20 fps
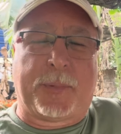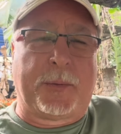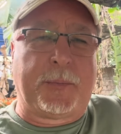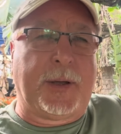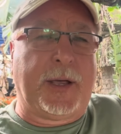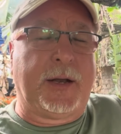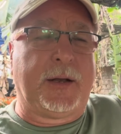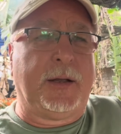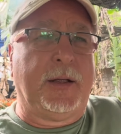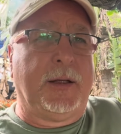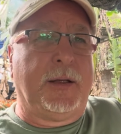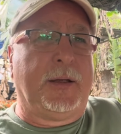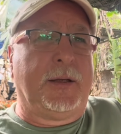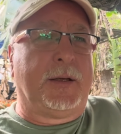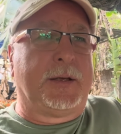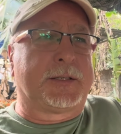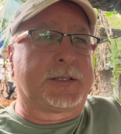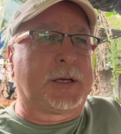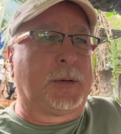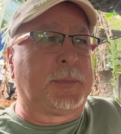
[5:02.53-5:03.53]
I mean,
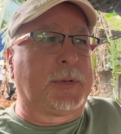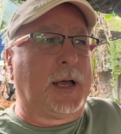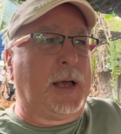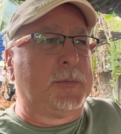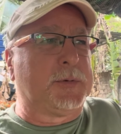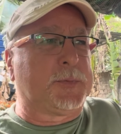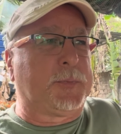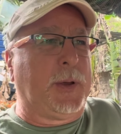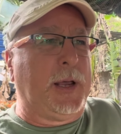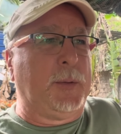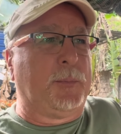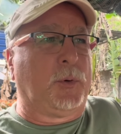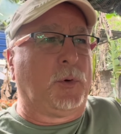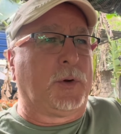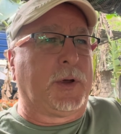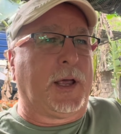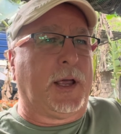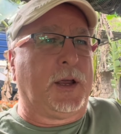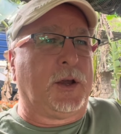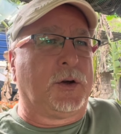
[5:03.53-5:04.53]
sometimes
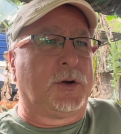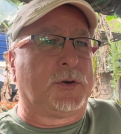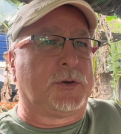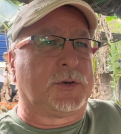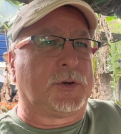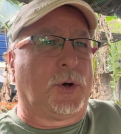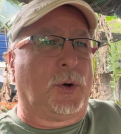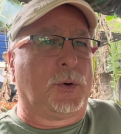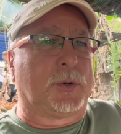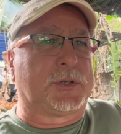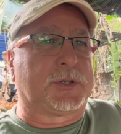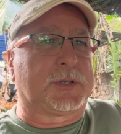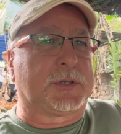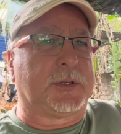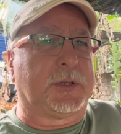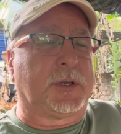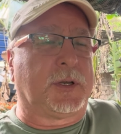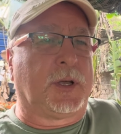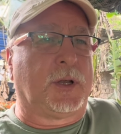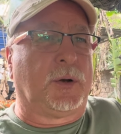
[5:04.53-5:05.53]
people get your
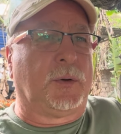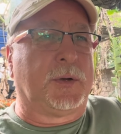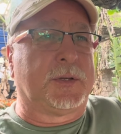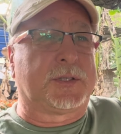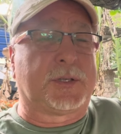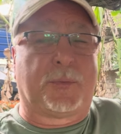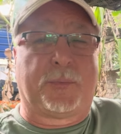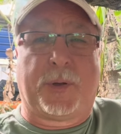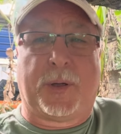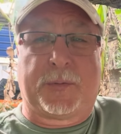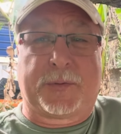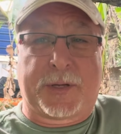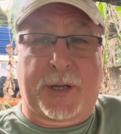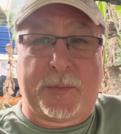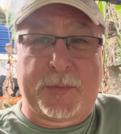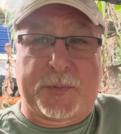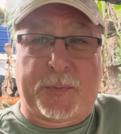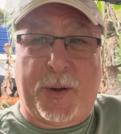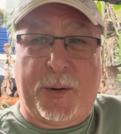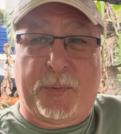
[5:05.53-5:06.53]
jokes, you know, and
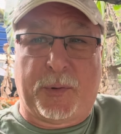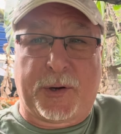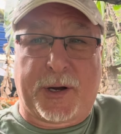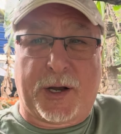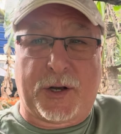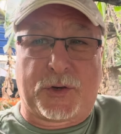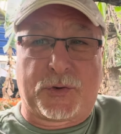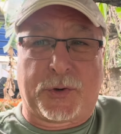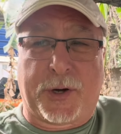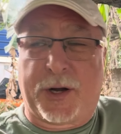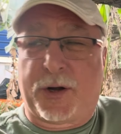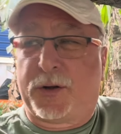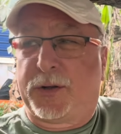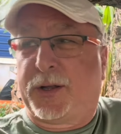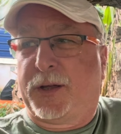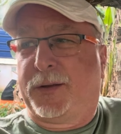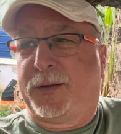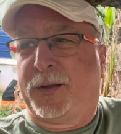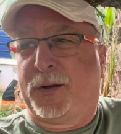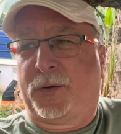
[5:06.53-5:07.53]
sometimes people get triggered.
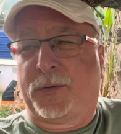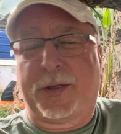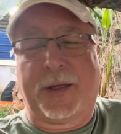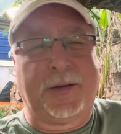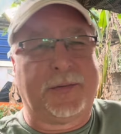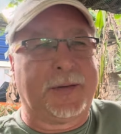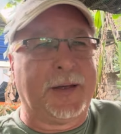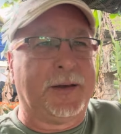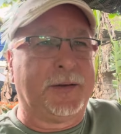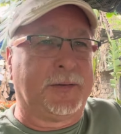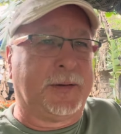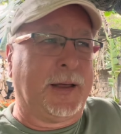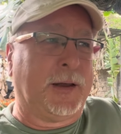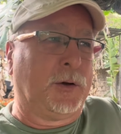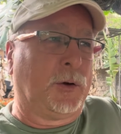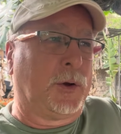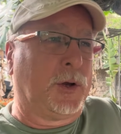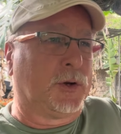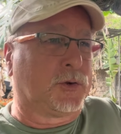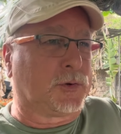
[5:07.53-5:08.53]
They, you know, they
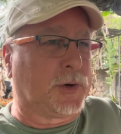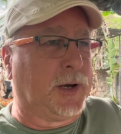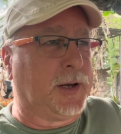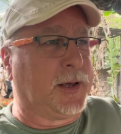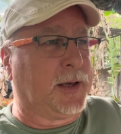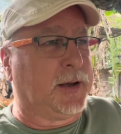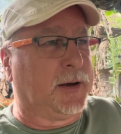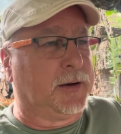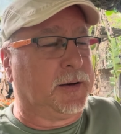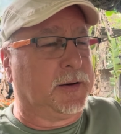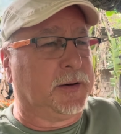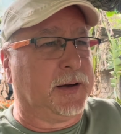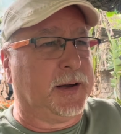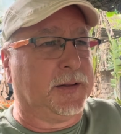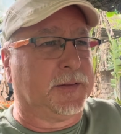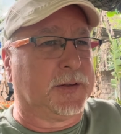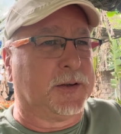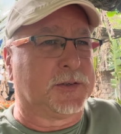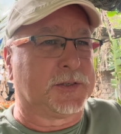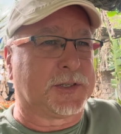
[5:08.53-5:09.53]
know you're trying to get
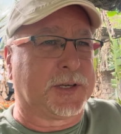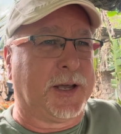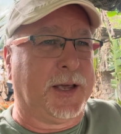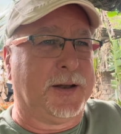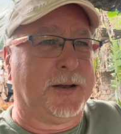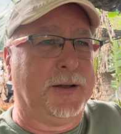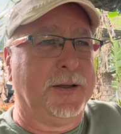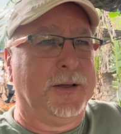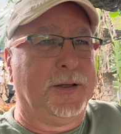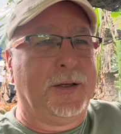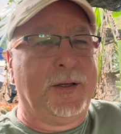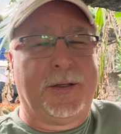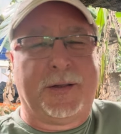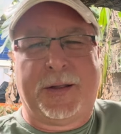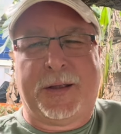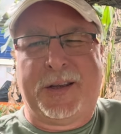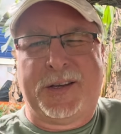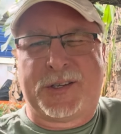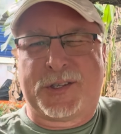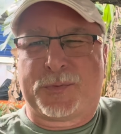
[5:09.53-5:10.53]
underneath their skin.
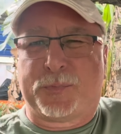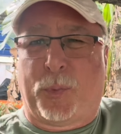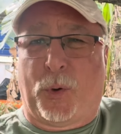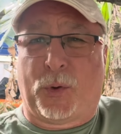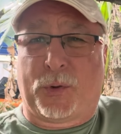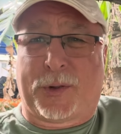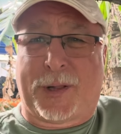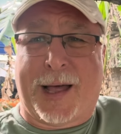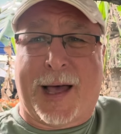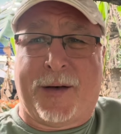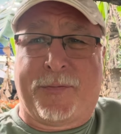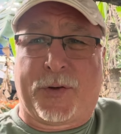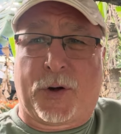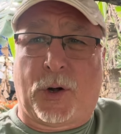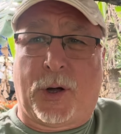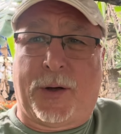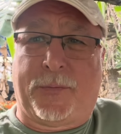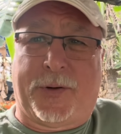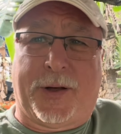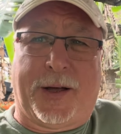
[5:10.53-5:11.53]
Then you just both laugh it
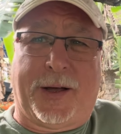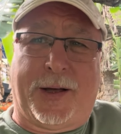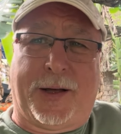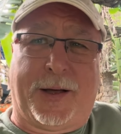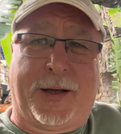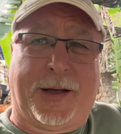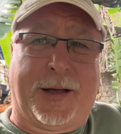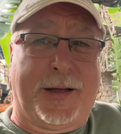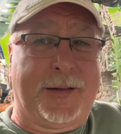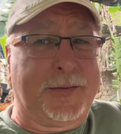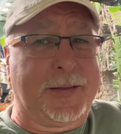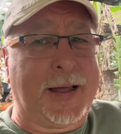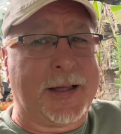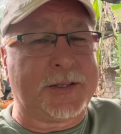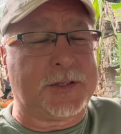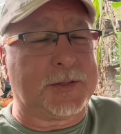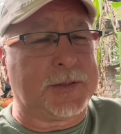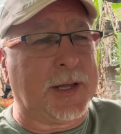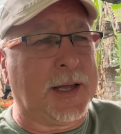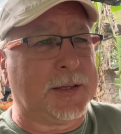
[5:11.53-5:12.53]
off. Ha ha ha.
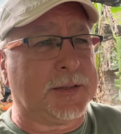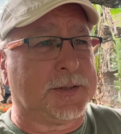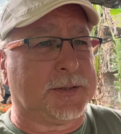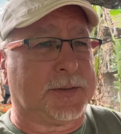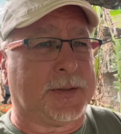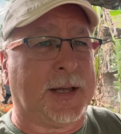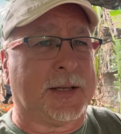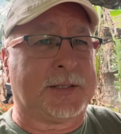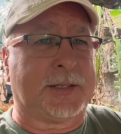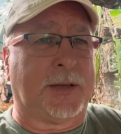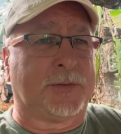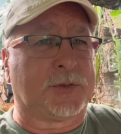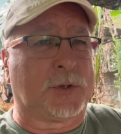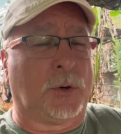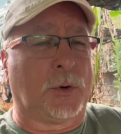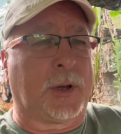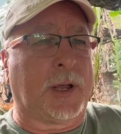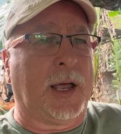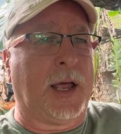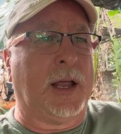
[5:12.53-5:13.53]
That stuff's
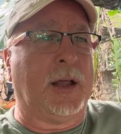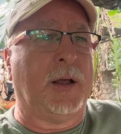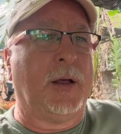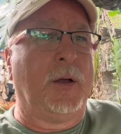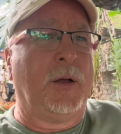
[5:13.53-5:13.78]
okay.